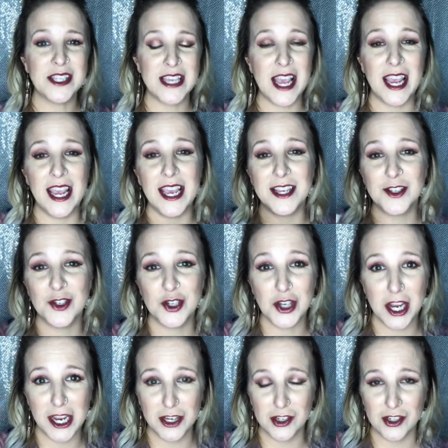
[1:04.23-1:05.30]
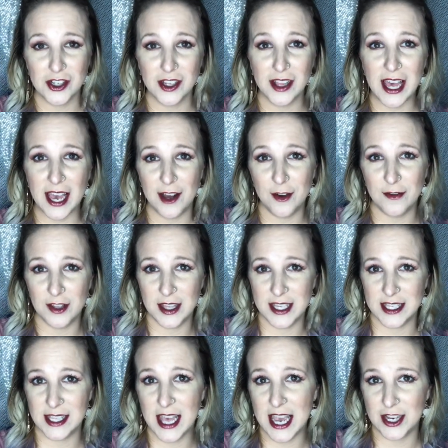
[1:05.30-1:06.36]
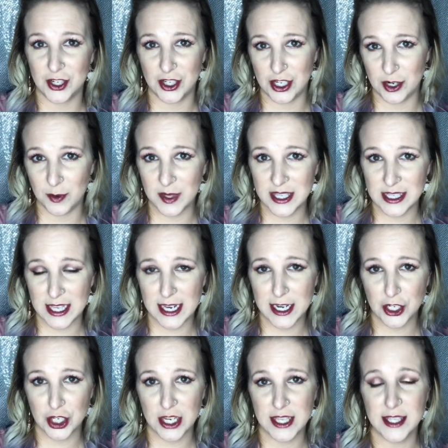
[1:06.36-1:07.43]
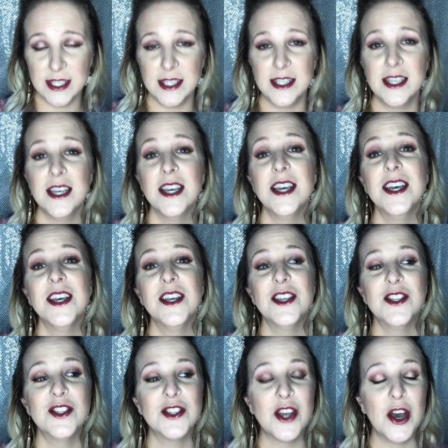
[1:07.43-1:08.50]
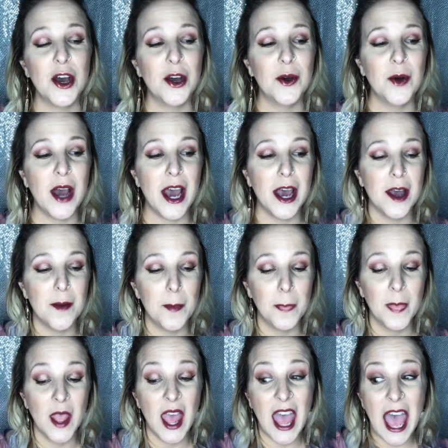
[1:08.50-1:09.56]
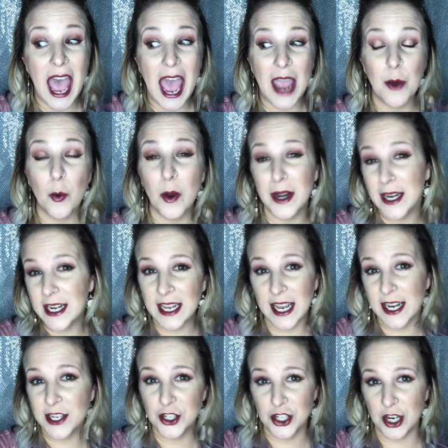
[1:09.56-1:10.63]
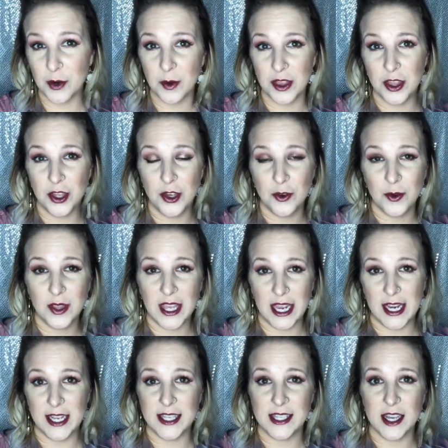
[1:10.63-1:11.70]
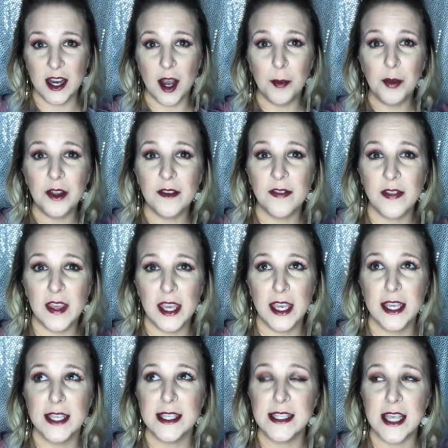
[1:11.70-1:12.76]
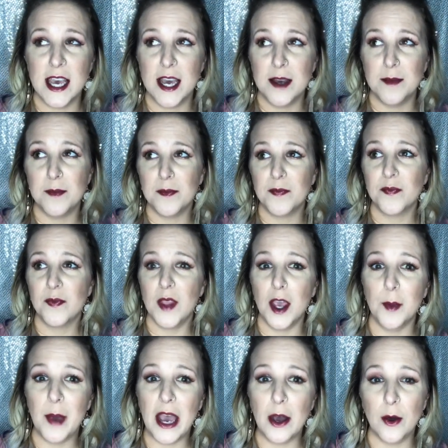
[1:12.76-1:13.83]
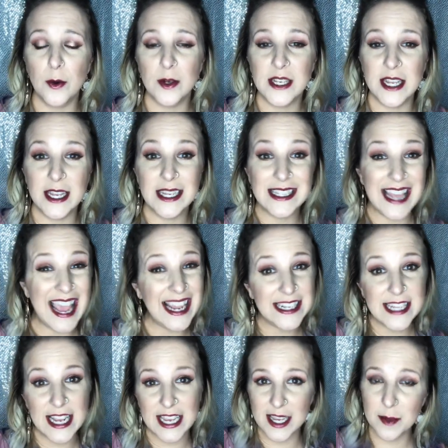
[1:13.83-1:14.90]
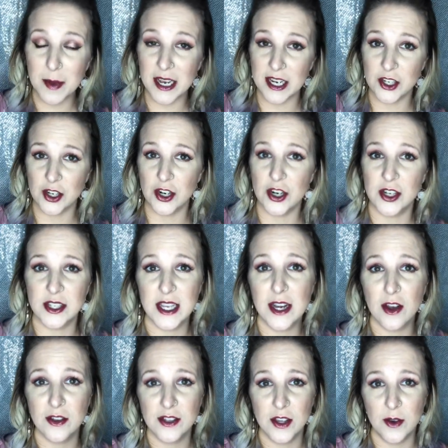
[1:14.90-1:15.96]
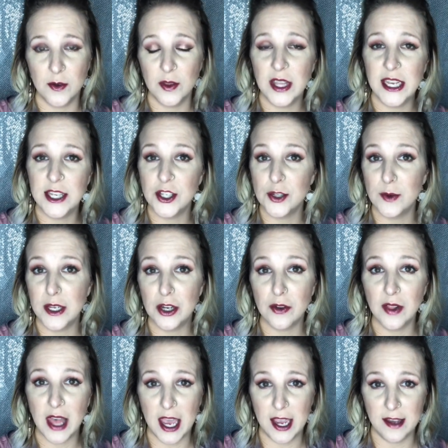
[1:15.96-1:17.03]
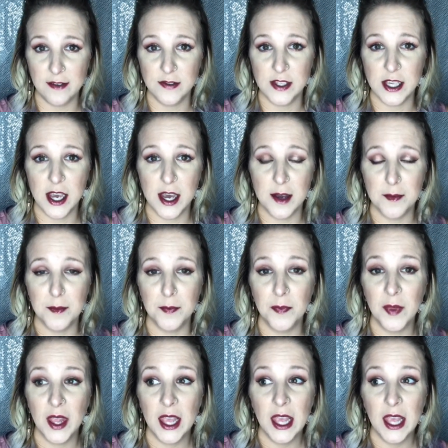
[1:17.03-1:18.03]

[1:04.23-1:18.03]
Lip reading: se, has changed a lot over this last year with Senegence. So I wanted to kind of share with you ladies a couple of things about taking pictures and also like doing your lives, and